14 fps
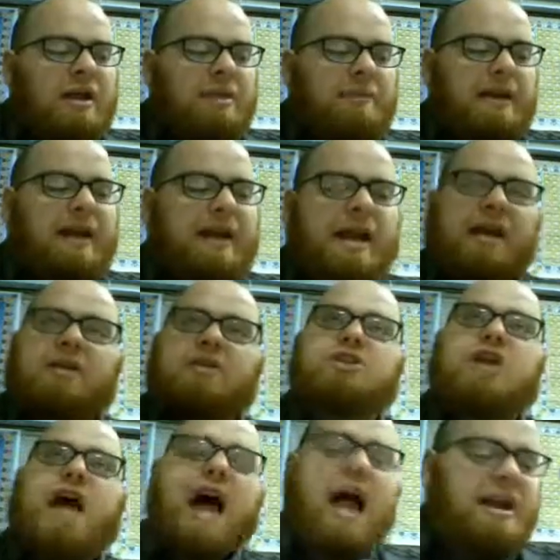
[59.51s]
Meaning,
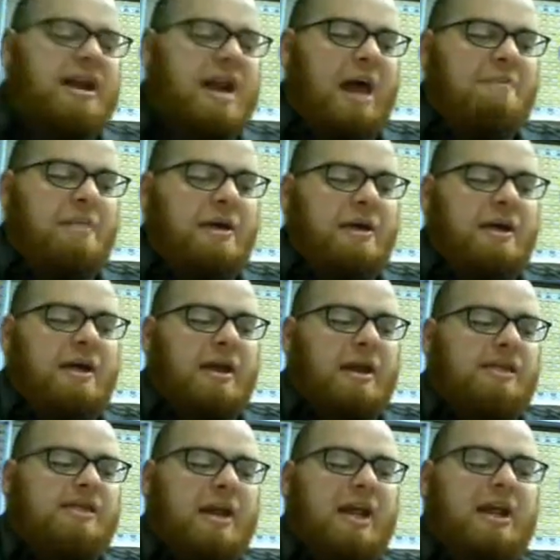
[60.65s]
Jahannam
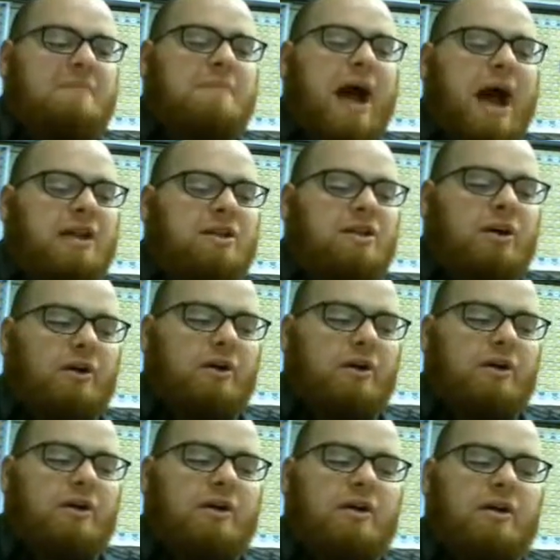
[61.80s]
is a reminder,
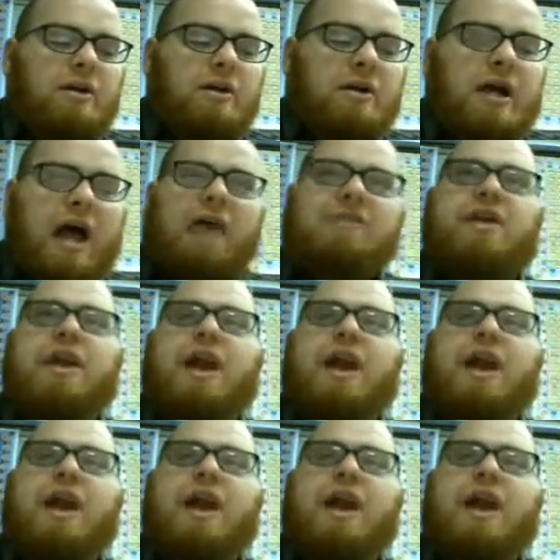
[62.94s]
and the